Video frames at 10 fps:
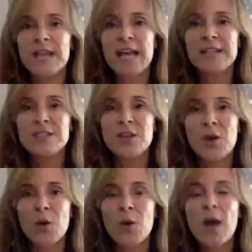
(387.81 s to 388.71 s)
And
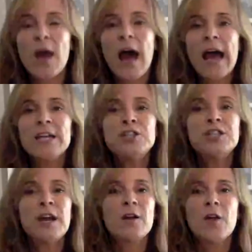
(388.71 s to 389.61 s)
so I
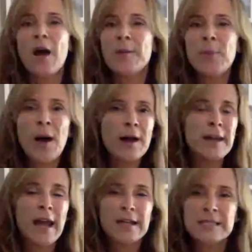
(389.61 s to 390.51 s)
shared on
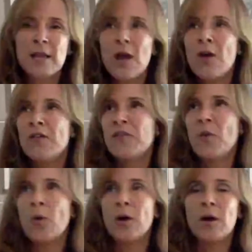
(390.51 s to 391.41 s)
podcasts
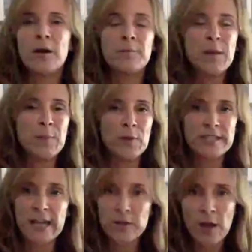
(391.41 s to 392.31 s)
for people in
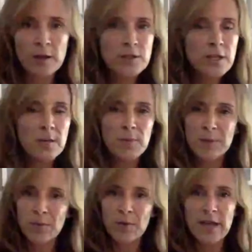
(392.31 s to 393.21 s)
technology,
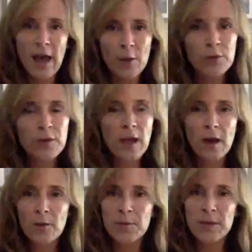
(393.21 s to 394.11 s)
people in
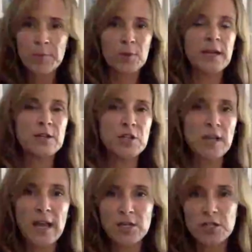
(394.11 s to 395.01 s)
healthcare, people in
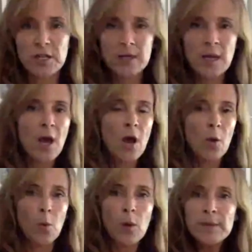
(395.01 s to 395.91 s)
education,
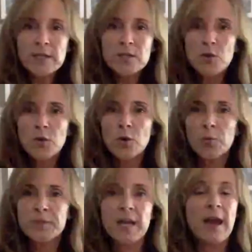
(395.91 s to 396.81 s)
women's groups,